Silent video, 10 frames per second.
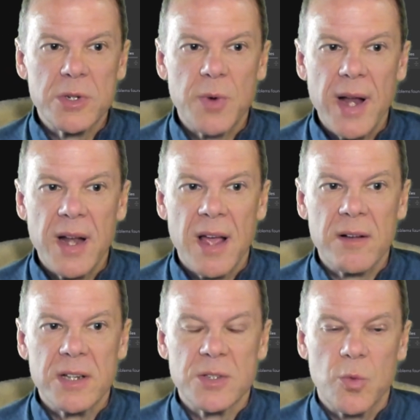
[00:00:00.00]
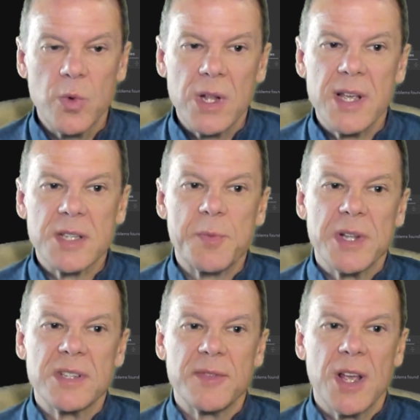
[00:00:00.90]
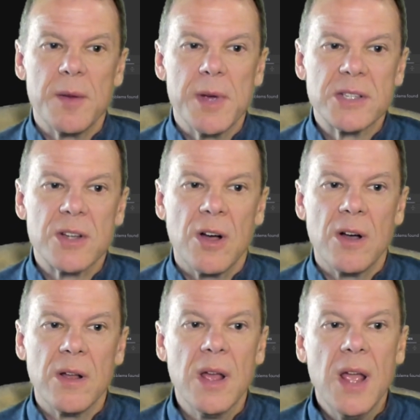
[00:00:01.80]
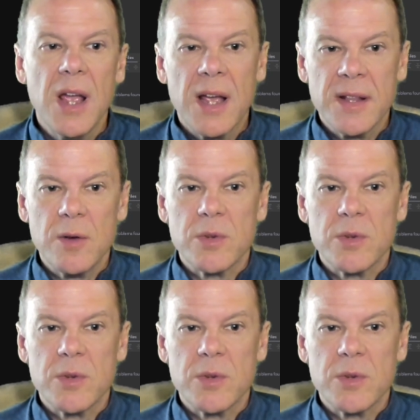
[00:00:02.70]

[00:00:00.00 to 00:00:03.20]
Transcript: which right now does a really expensive database call and